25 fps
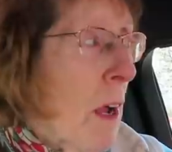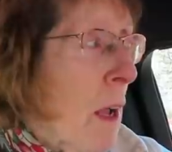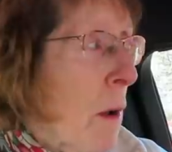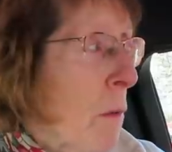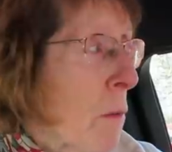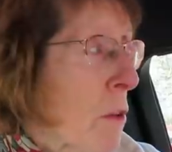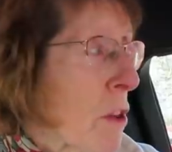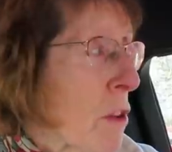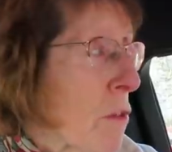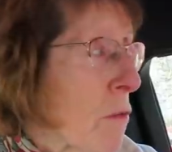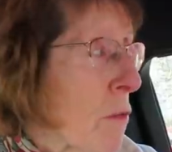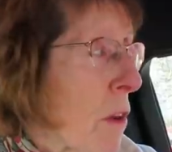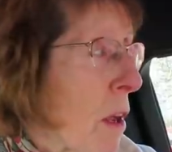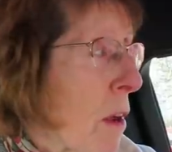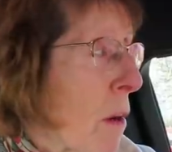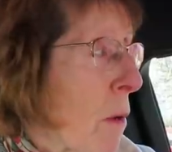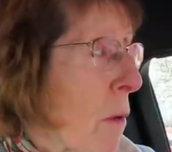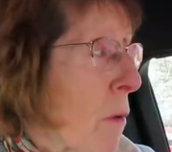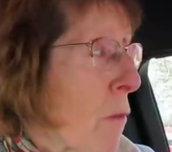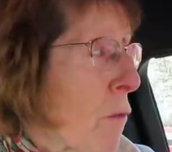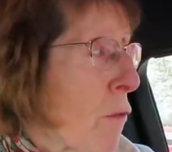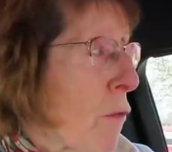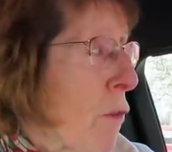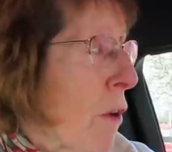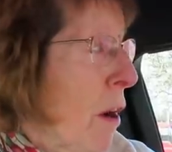It was
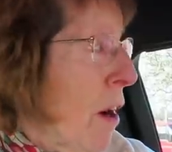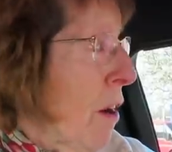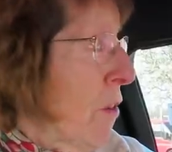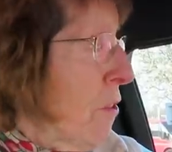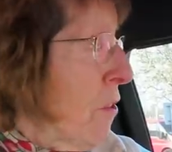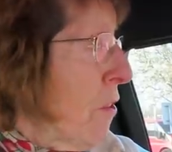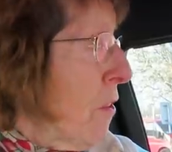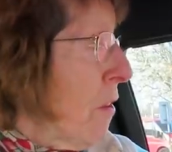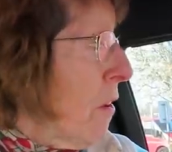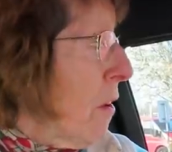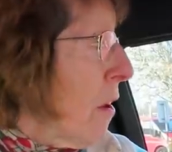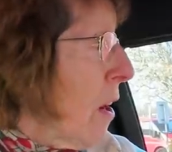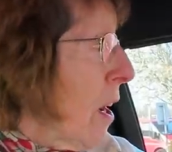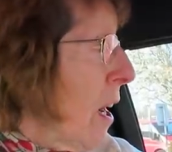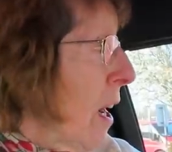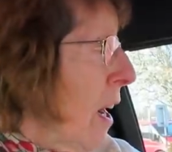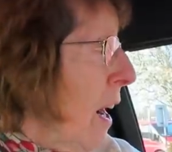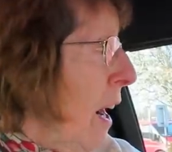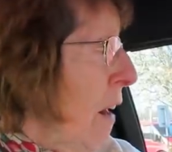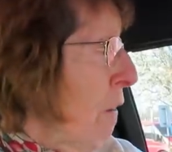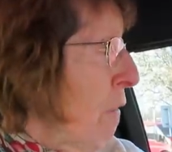rather,